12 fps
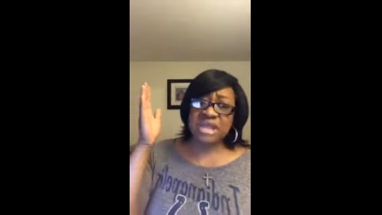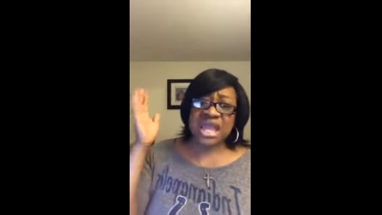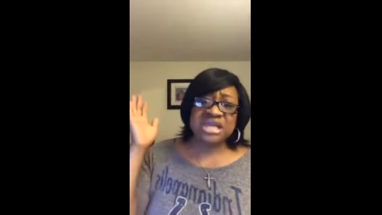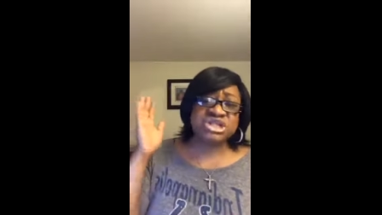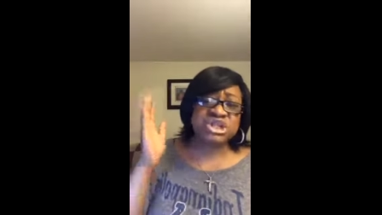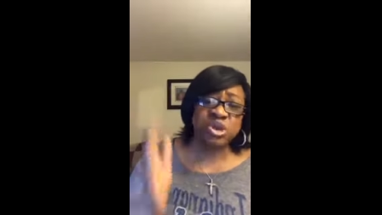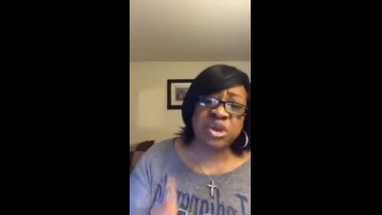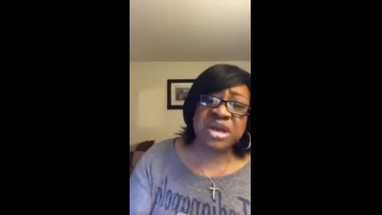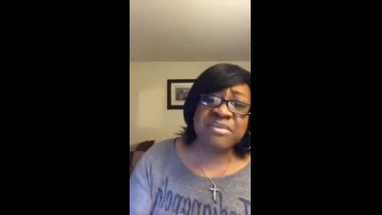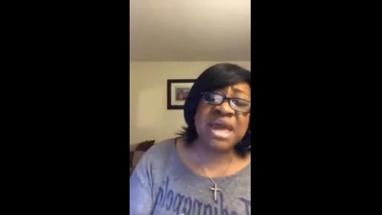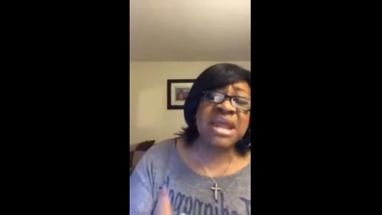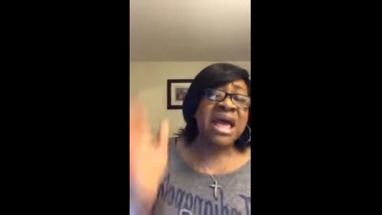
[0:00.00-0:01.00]
his
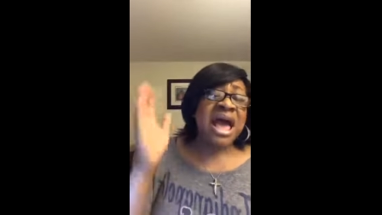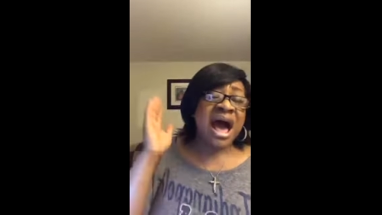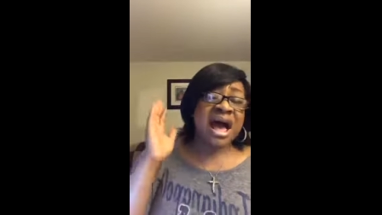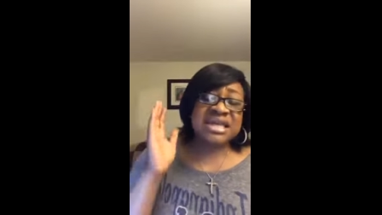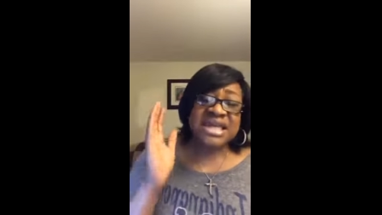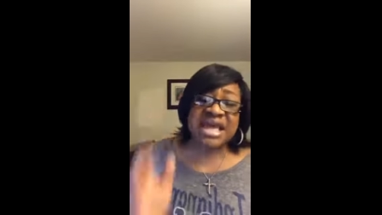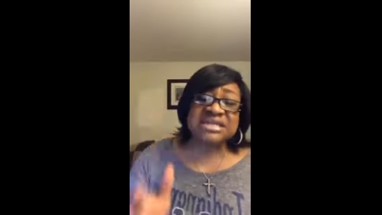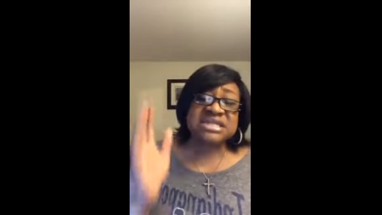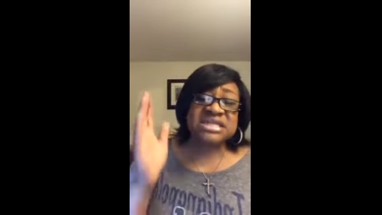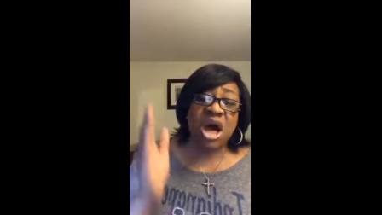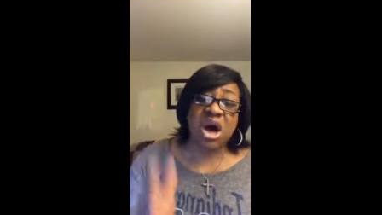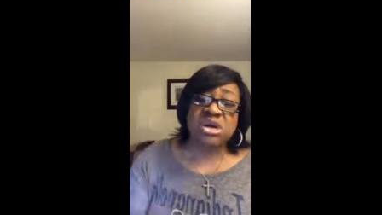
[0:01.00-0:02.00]
treatment
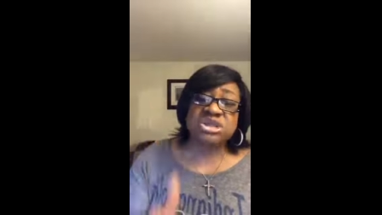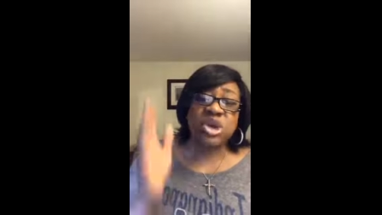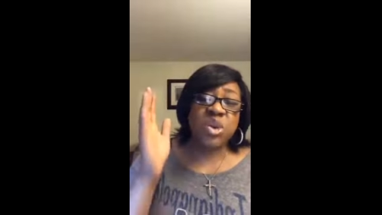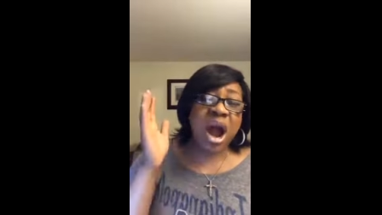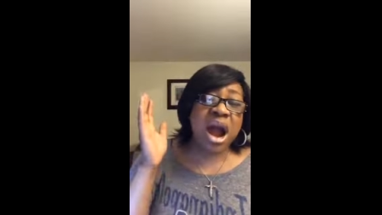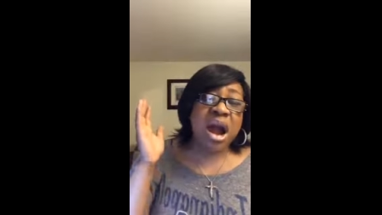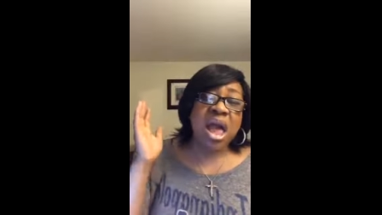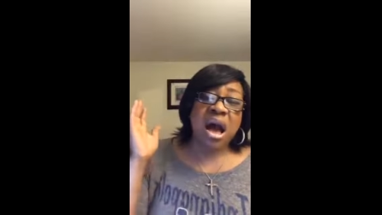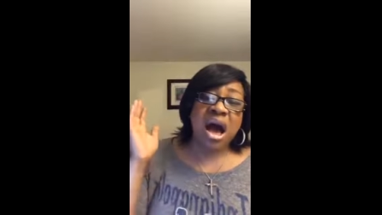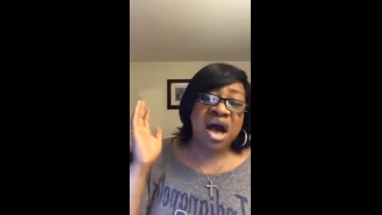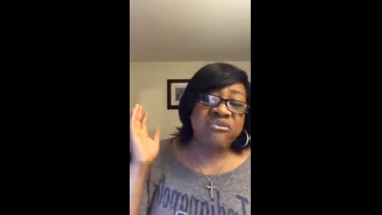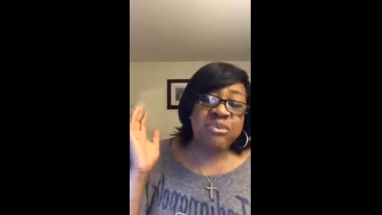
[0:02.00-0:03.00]
against those who are
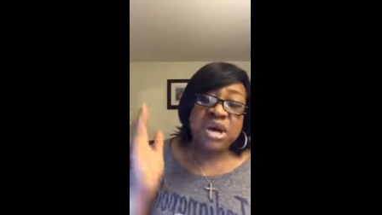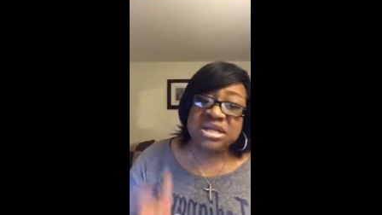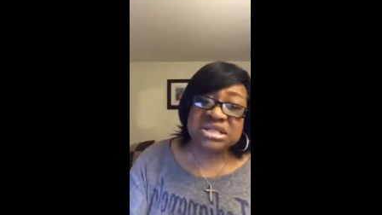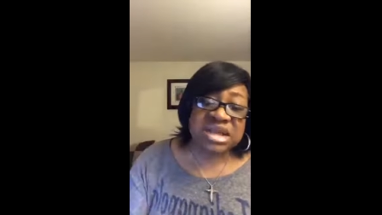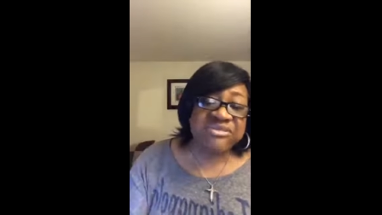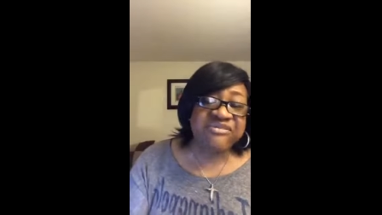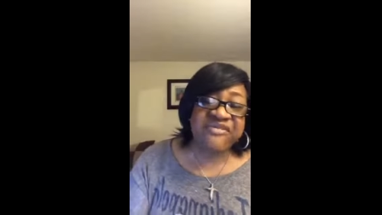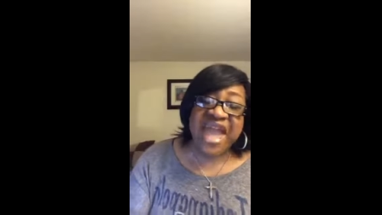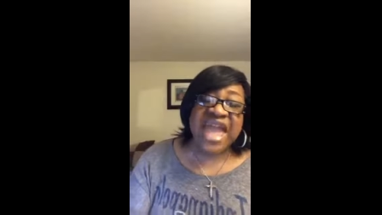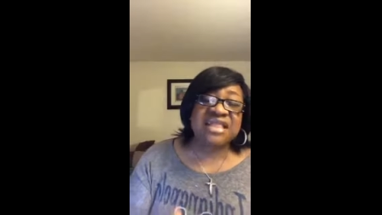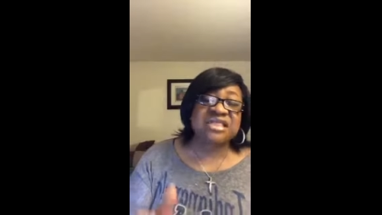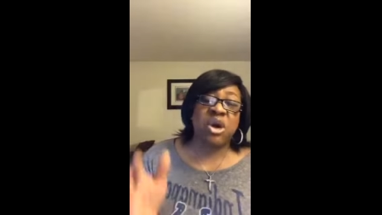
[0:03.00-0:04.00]
of Muslim
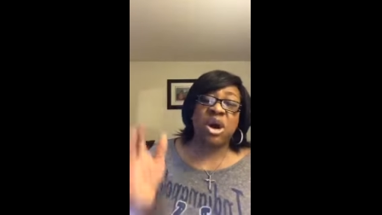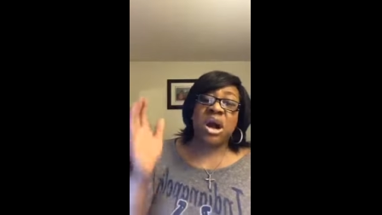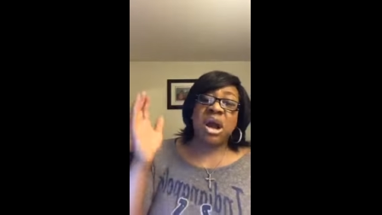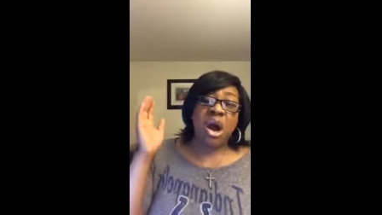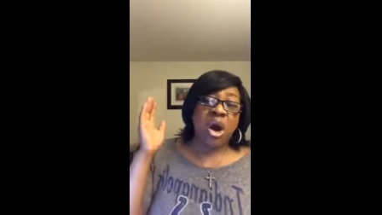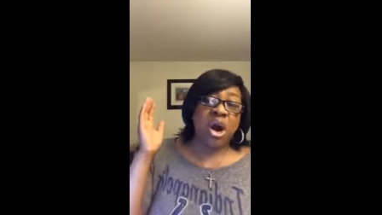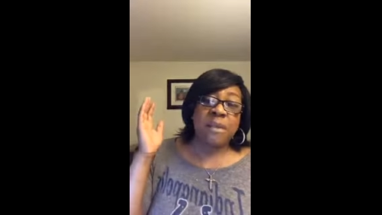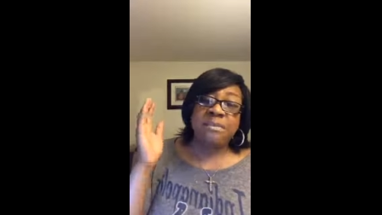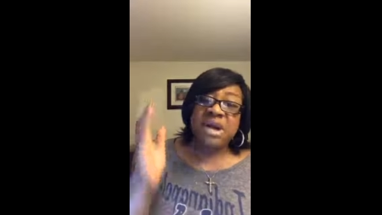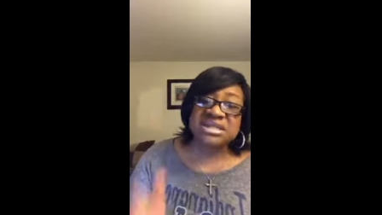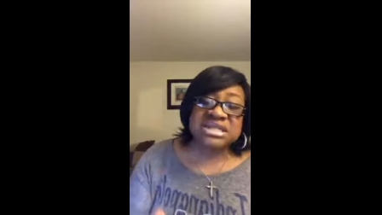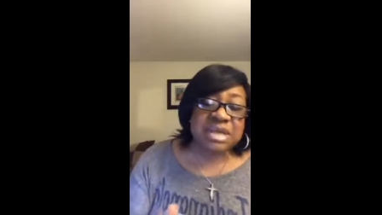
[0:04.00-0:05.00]
faith or
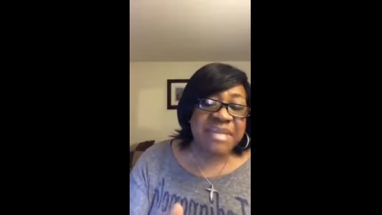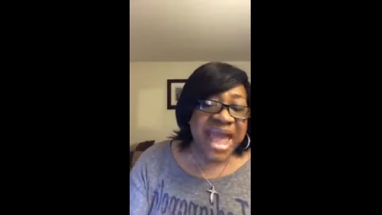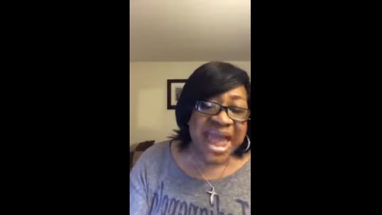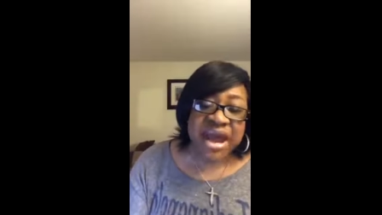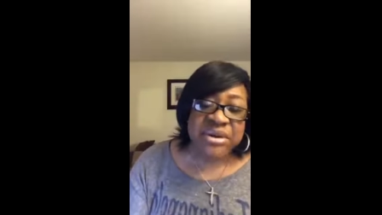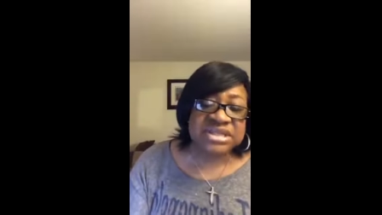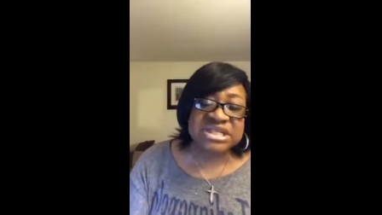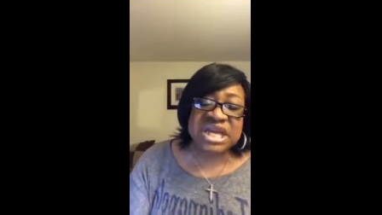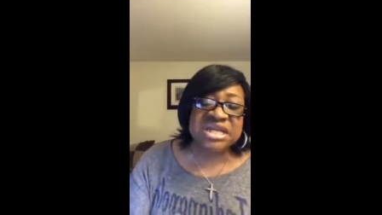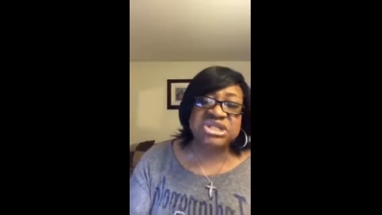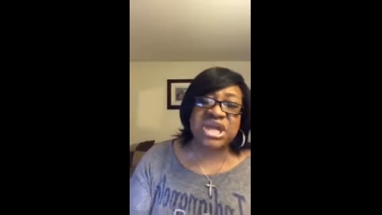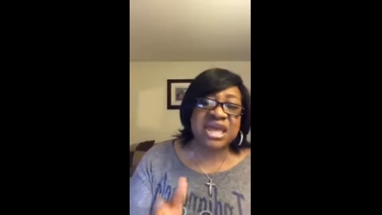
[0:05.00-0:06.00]
Muslim
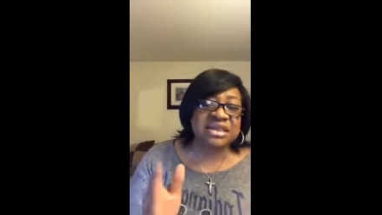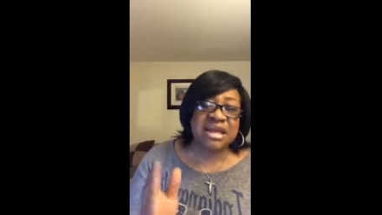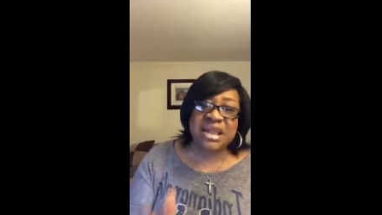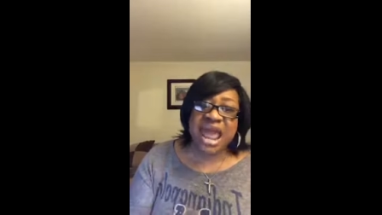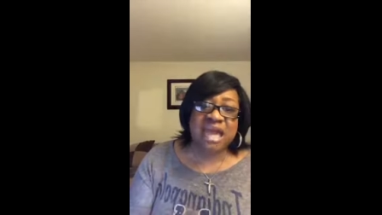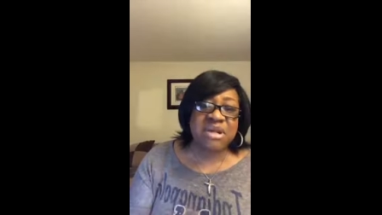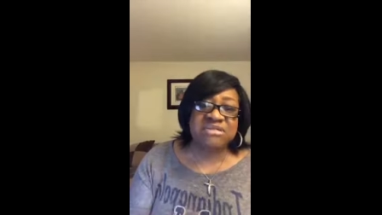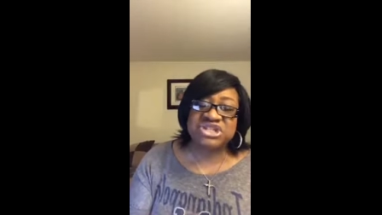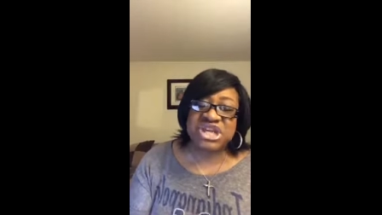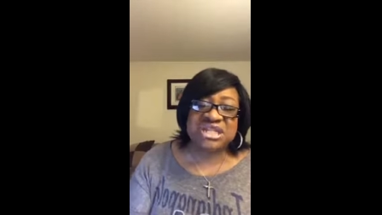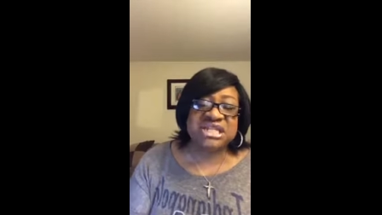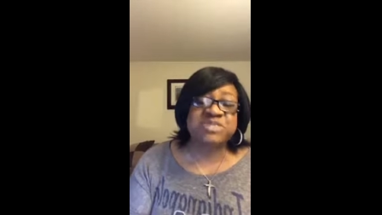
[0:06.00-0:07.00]
heritage in the name of
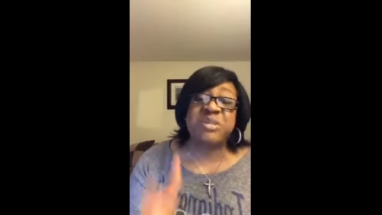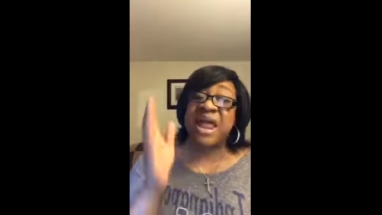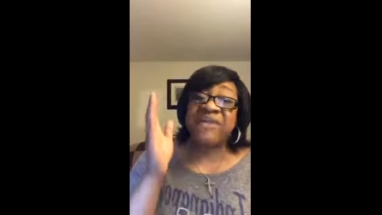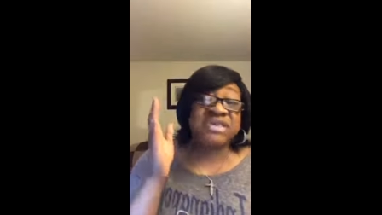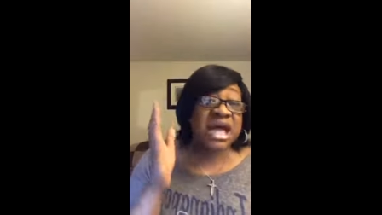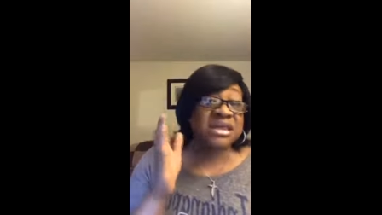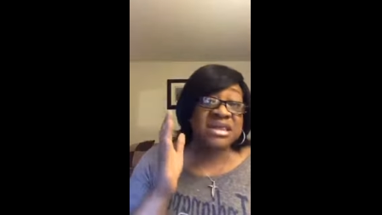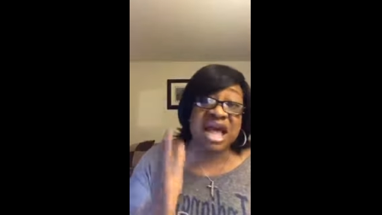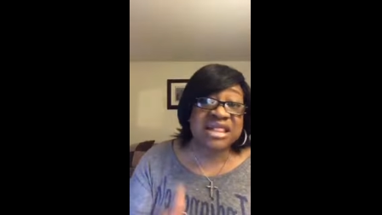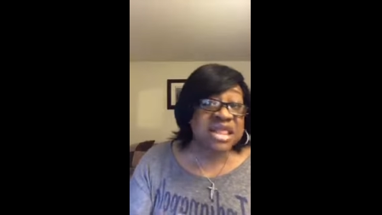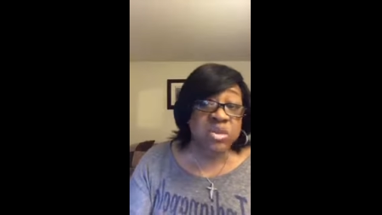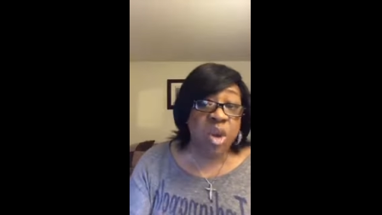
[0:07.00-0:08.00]
Jesus, but have done
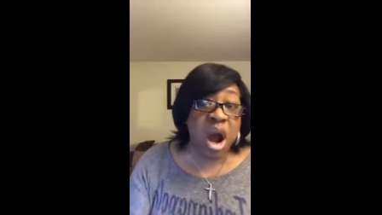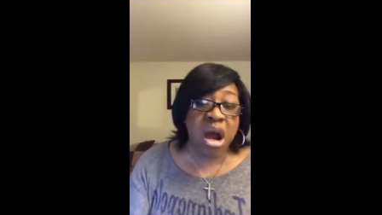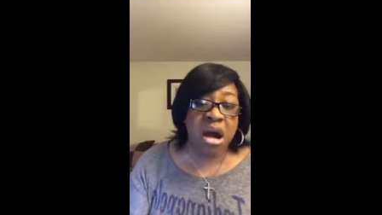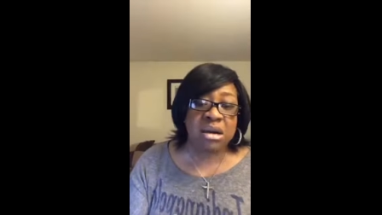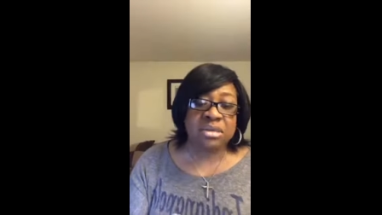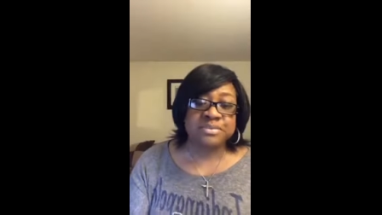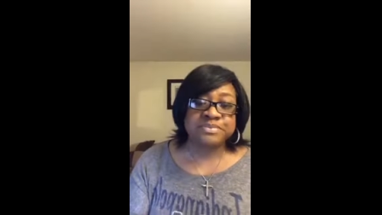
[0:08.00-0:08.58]
nothing wrong.